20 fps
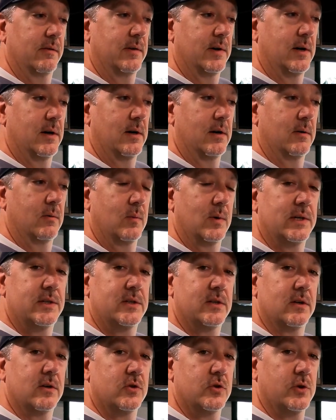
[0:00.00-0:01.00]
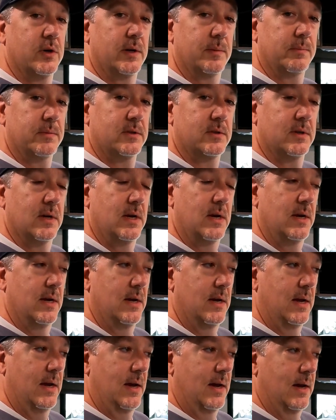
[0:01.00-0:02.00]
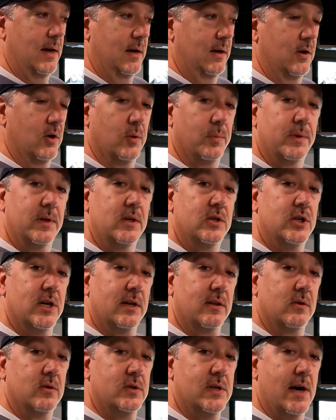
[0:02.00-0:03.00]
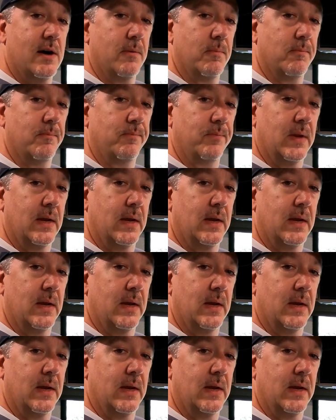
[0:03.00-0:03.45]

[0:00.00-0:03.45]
of our recent trips, and hope that you check those out.